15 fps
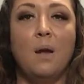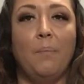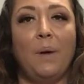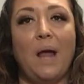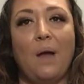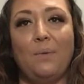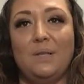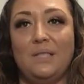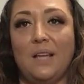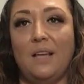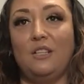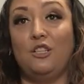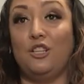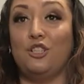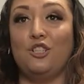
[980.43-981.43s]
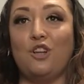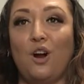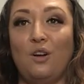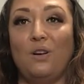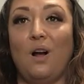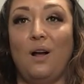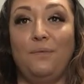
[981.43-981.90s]
But I would say to
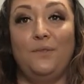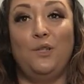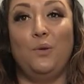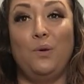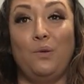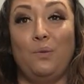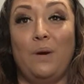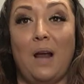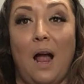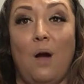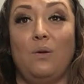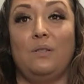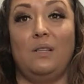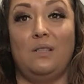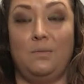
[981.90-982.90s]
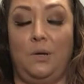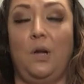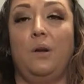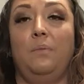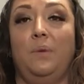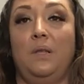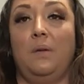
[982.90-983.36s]
start off, 2 or 3 hours is
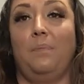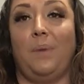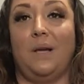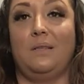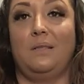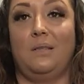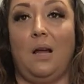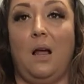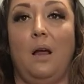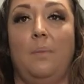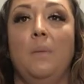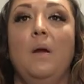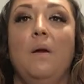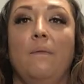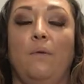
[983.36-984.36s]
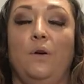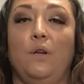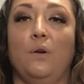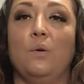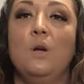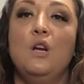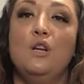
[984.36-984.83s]
going to be the best time for
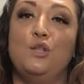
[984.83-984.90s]
you.